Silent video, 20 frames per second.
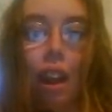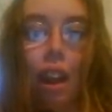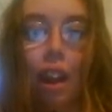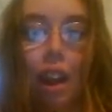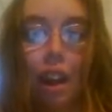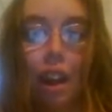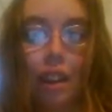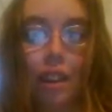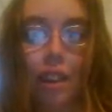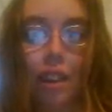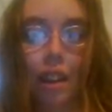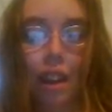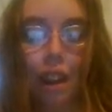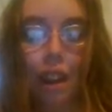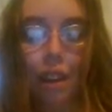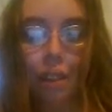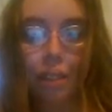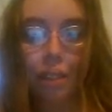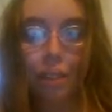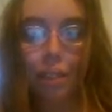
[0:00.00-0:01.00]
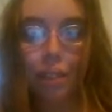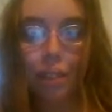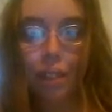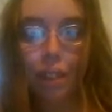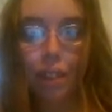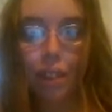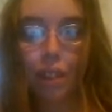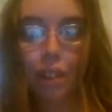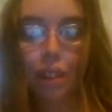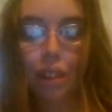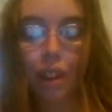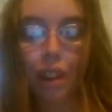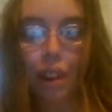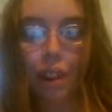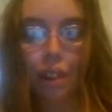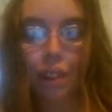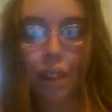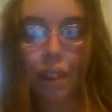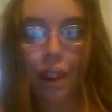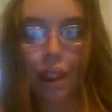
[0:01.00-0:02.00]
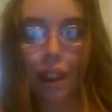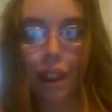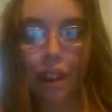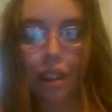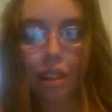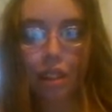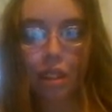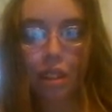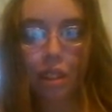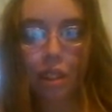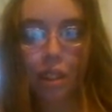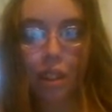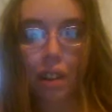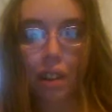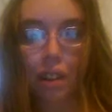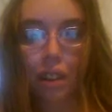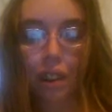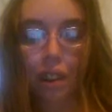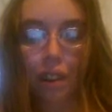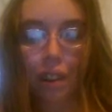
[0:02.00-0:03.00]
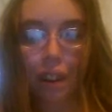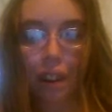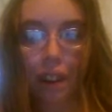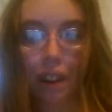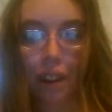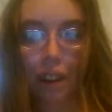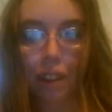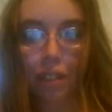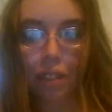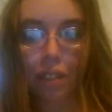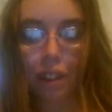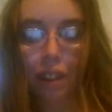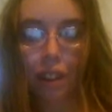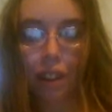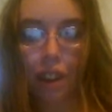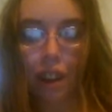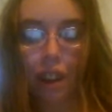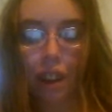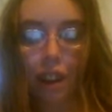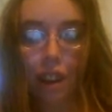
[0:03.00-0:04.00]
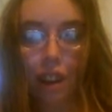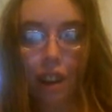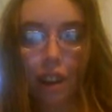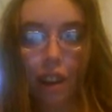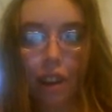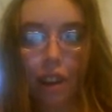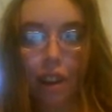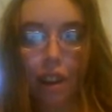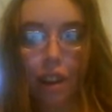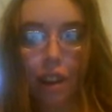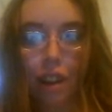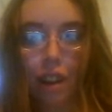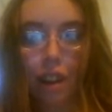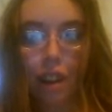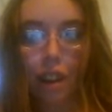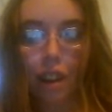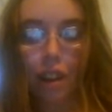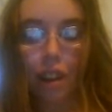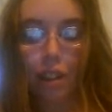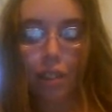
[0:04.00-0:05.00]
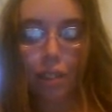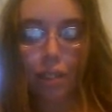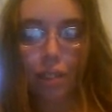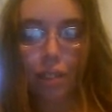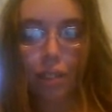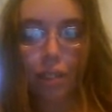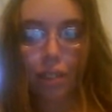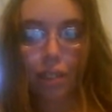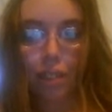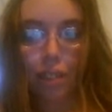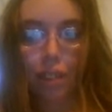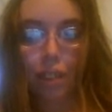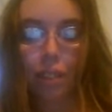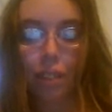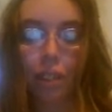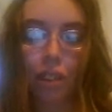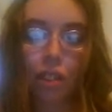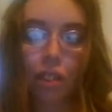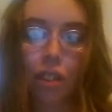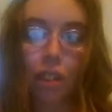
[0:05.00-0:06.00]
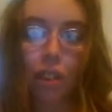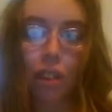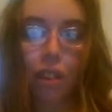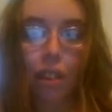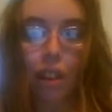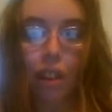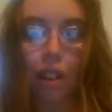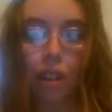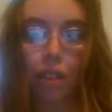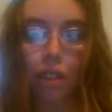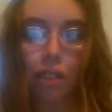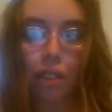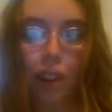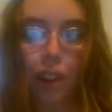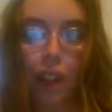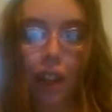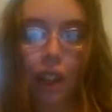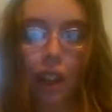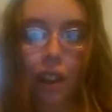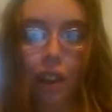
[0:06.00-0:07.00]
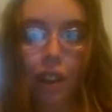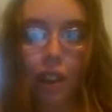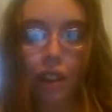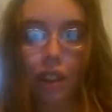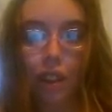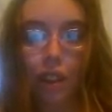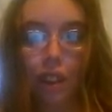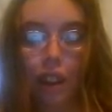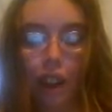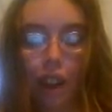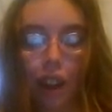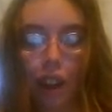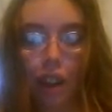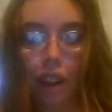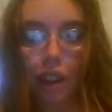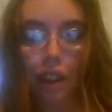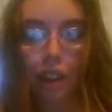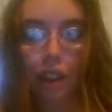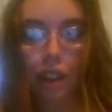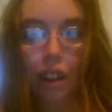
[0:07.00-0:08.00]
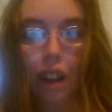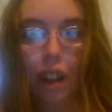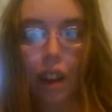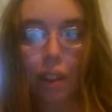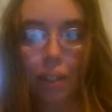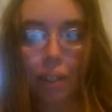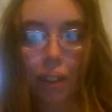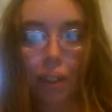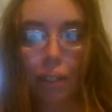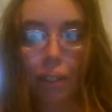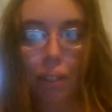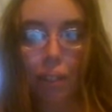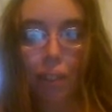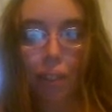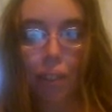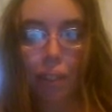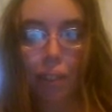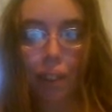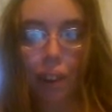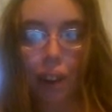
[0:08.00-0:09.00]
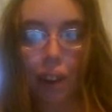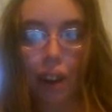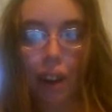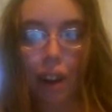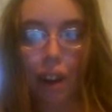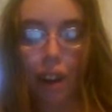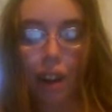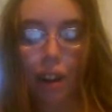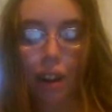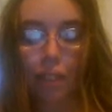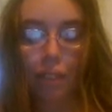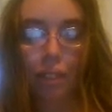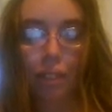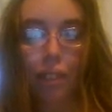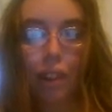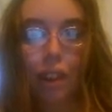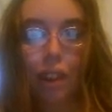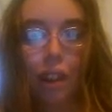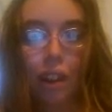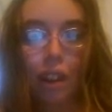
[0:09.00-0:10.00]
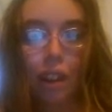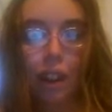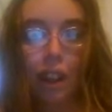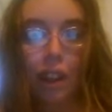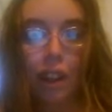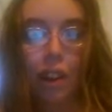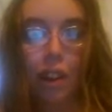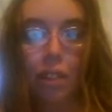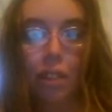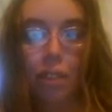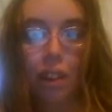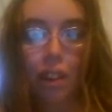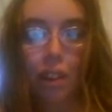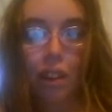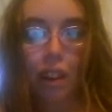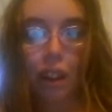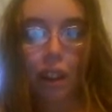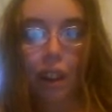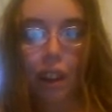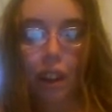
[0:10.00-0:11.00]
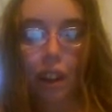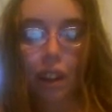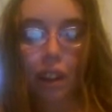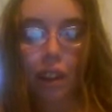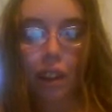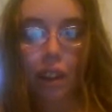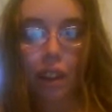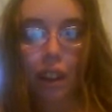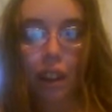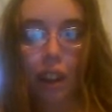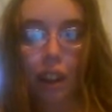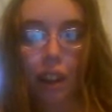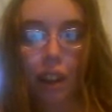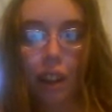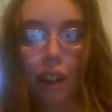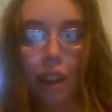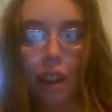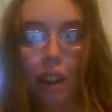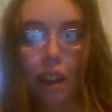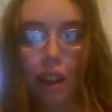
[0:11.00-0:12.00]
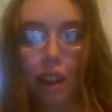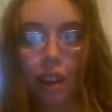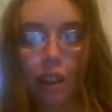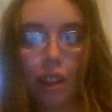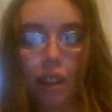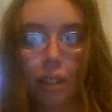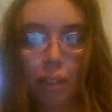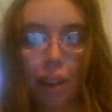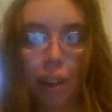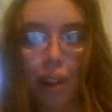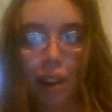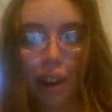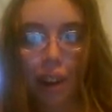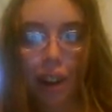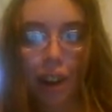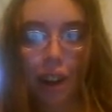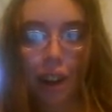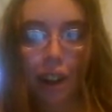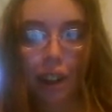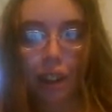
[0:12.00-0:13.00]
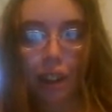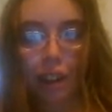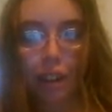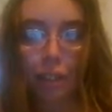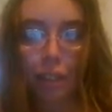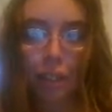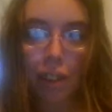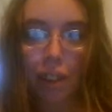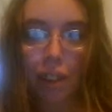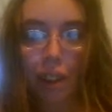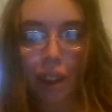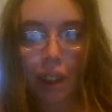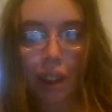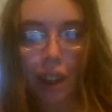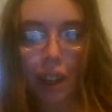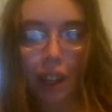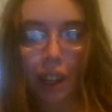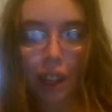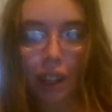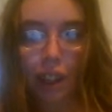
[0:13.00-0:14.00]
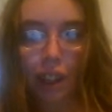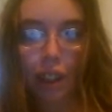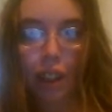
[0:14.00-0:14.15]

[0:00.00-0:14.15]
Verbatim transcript: guys, um, so as you all know, I had written that um original song Avoidance and a lot of people were um like commenting it and they're like, Is it about Eric? Is it about Eric?